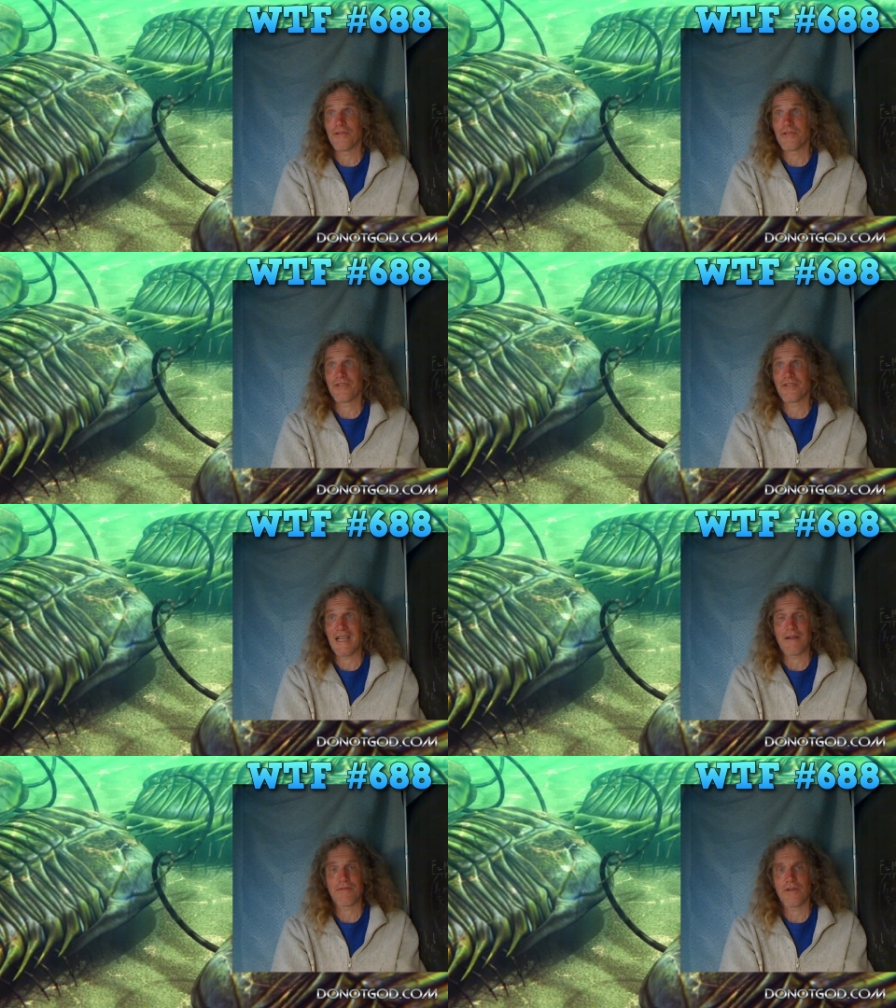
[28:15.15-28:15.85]
You're
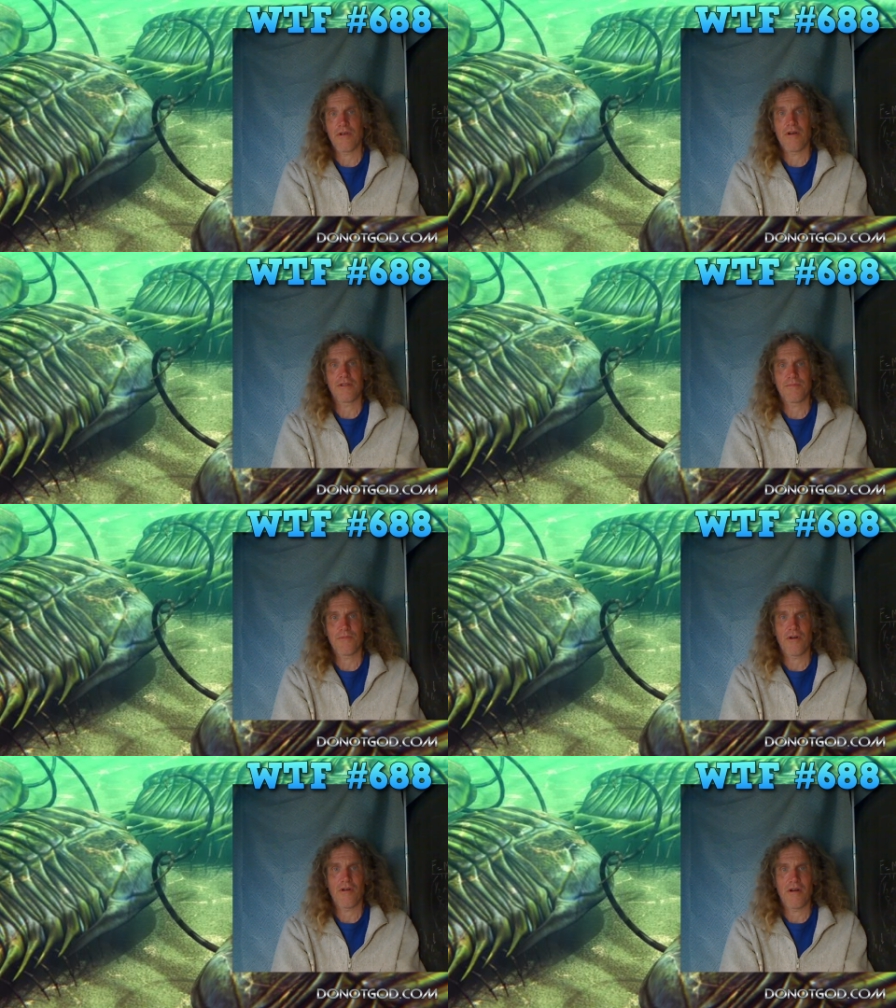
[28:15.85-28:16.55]
just out to
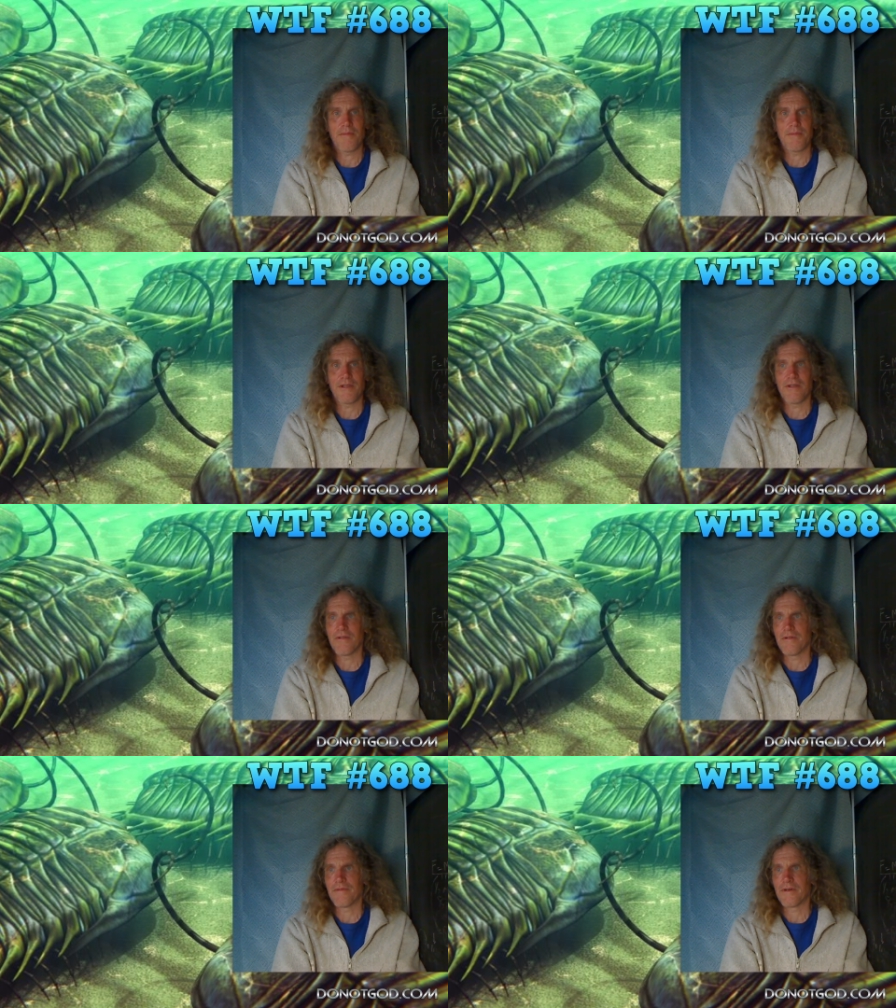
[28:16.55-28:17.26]
cause more harm in
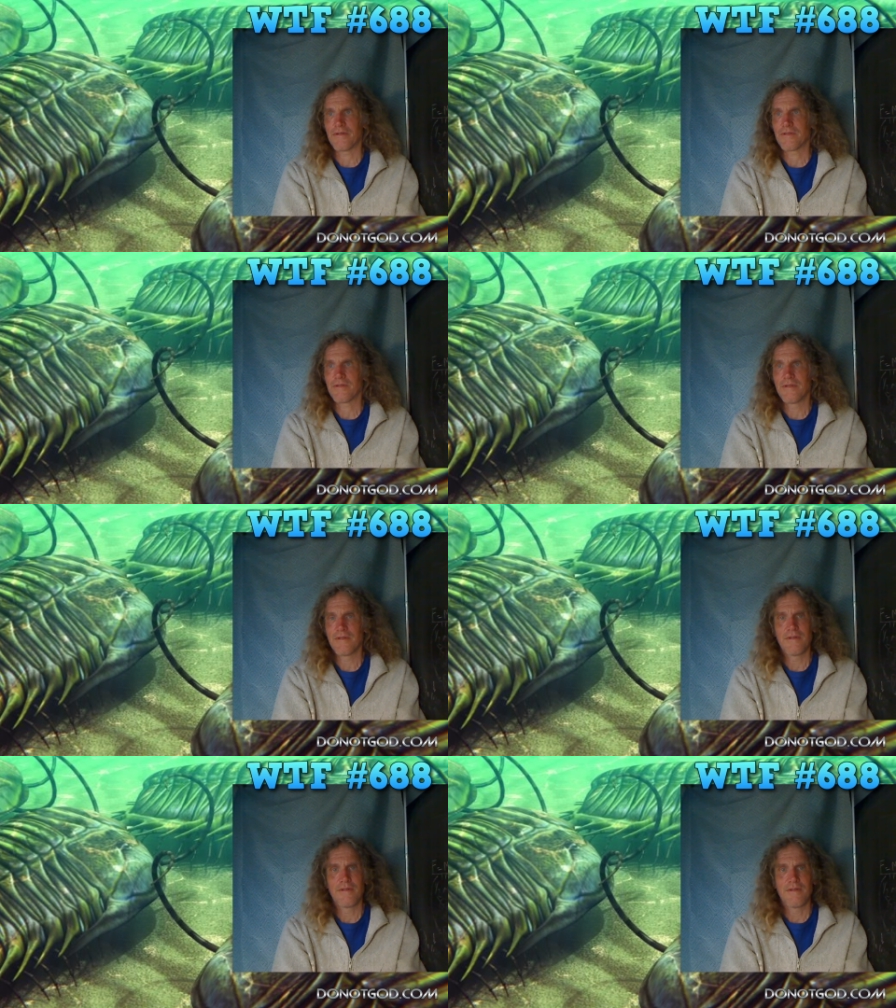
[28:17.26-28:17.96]
the
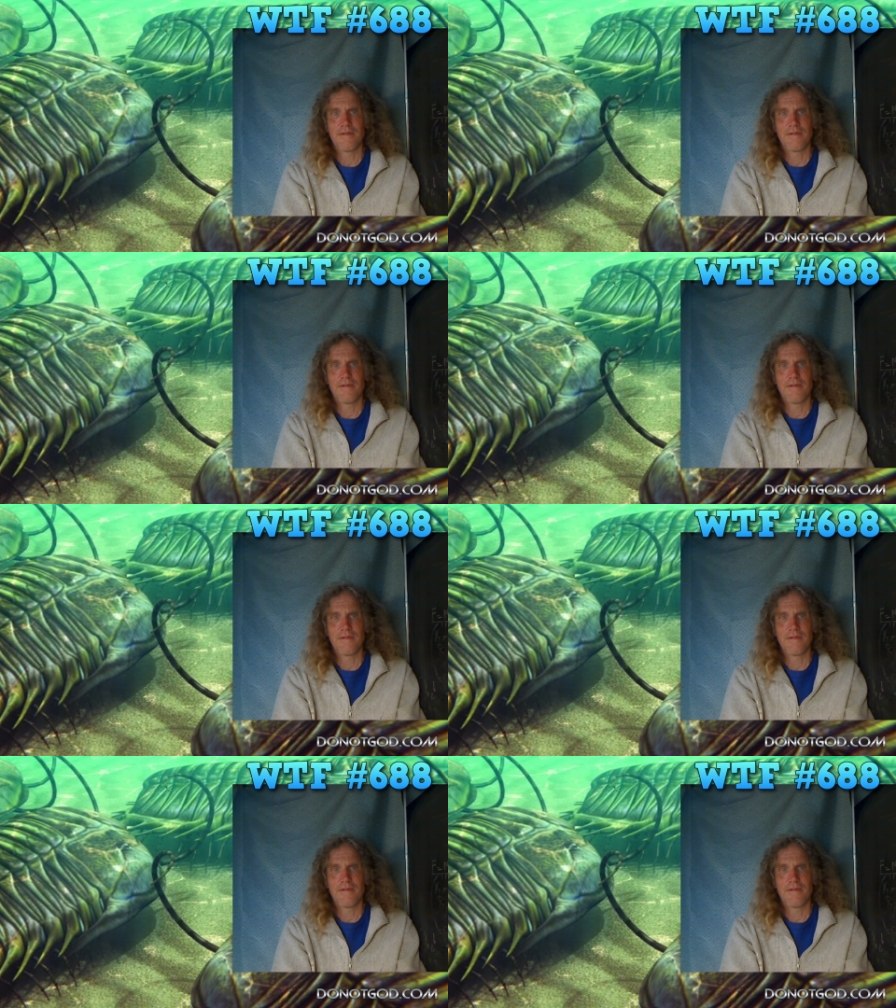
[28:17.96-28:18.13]
universe.